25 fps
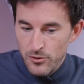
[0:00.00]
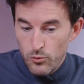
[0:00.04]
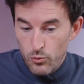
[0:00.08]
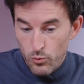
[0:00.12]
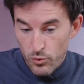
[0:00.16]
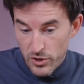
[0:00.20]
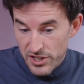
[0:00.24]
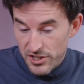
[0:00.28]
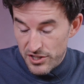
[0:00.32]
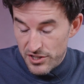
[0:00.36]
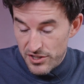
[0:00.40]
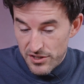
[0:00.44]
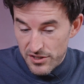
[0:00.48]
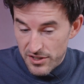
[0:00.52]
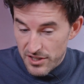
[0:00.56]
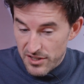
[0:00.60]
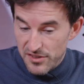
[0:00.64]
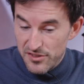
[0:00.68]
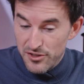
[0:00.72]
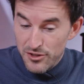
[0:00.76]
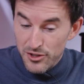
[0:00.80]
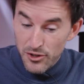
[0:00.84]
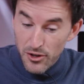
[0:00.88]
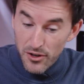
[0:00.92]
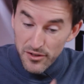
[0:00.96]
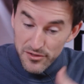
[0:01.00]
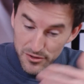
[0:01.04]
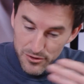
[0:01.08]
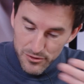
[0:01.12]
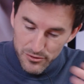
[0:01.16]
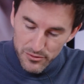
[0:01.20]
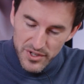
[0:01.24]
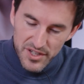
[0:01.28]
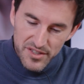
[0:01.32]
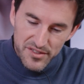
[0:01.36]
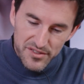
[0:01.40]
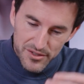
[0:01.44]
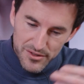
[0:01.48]
which is another
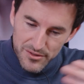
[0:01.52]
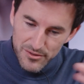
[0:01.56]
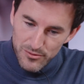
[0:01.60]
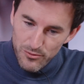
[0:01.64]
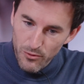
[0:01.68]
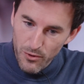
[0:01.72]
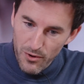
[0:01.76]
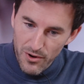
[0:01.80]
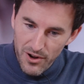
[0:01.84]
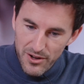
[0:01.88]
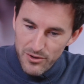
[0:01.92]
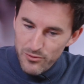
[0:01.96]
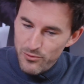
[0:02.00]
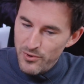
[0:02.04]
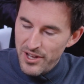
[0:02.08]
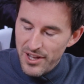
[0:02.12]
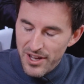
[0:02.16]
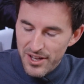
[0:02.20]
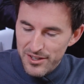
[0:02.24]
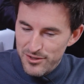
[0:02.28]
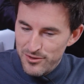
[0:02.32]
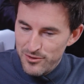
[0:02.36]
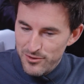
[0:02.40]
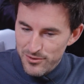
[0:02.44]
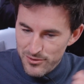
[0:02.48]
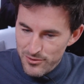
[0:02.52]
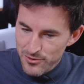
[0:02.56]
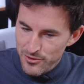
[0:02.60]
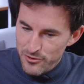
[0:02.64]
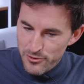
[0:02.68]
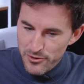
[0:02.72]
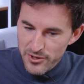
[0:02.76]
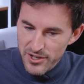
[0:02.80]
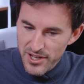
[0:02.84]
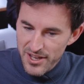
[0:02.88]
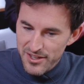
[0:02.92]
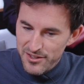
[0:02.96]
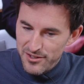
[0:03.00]
reason why we had to
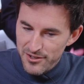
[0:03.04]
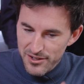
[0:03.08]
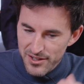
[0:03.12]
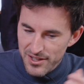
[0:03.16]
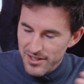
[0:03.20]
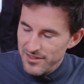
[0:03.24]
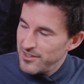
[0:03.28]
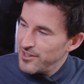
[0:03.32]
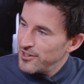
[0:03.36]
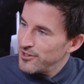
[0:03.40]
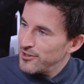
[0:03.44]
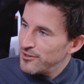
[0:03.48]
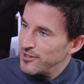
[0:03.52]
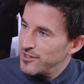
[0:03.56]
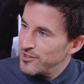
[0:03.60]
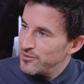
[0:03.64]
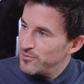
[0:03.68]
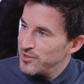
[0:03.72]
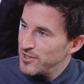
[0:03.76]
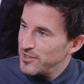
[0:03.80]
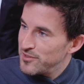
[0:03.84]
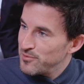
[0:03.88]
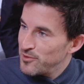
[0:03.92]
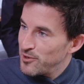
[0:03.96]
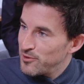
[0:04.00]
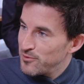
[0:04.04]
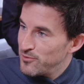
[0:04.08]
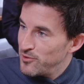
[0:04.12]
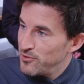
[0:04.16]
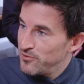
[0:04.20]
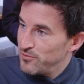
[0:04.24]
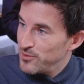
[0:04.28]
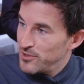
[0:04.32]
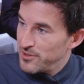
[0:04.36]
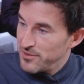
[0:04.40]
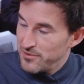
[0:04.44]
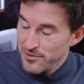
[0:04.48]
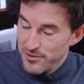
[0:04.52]
create an entirely bespoke
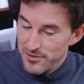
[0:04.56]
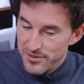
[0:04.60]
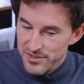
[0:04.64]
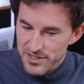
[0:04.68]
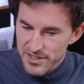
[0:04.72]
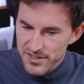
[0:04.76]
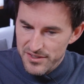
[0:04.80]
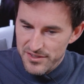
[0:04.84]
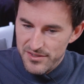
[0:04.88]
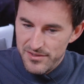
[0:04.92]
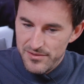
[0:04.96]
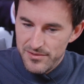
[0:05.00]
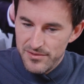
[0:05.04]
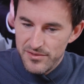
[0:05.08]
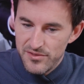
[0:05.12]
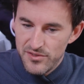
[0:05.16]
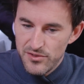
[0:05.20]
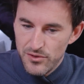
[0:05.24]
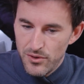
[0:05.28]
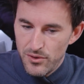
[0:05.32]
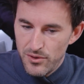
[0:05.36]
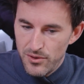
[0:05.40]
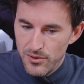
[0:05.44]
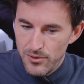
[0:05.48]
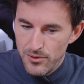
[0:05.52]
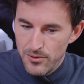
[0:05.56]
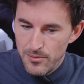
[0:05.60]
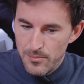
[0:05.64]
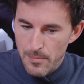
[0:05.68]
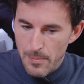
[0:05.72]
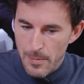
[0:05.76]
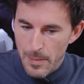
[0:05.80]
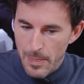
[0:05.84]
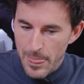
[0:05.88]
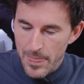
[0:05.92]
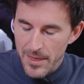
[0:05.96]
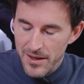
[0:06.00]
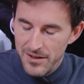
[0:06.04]
movement for this. So
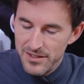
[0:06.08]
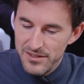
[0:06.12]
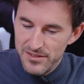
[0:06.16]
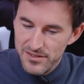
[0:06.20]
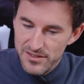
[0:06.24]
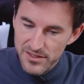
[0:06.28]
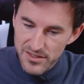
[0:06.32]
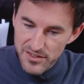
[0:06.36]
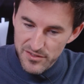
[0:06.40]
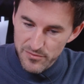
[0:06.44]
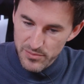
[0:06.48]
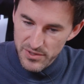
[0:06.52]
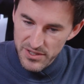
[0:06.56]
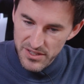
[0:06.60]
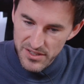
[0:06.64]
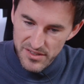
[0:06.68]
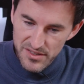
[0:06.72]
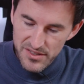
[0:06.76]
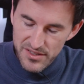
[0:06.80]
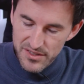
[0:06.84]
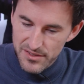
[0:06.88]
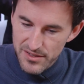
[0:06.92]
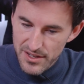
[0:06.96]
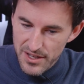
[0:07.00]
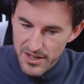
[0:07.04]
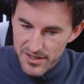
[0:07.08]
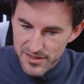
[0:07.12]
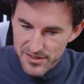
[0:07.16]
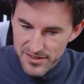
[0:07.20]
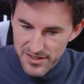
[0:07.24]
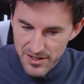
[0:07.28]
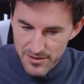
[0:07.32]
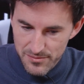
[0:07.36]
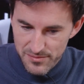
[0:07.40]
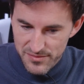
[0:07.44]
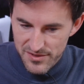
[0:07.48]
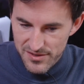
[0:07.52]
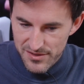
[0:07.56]
in this piece,
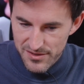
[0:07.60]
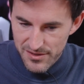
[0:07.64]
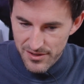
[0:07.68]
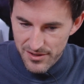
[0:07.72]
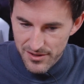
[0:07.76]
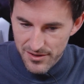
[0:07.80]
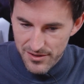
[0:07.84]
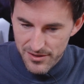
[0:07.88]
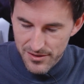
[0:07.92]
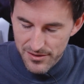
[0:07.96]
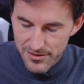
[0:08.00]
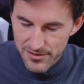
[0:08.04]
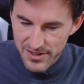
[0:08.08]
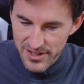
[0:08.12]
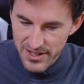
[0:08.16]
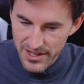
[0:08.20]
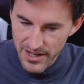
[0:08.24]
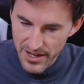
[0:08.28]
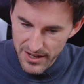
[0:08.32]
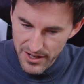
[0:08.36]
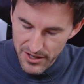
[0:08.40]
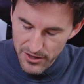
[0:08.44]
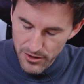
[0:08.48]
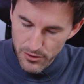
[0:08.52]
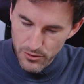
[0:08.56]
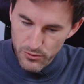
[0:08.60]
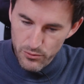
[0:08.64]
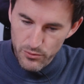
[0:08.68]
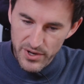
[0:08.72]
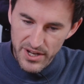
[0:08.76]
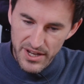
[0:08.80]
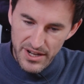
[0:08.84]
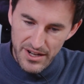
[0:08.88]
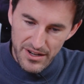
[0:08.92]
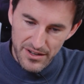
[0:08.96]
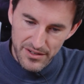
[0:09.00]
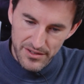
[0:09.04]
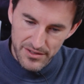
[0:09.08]
except the anchor
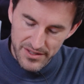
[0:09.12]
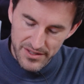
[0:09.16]
wheel,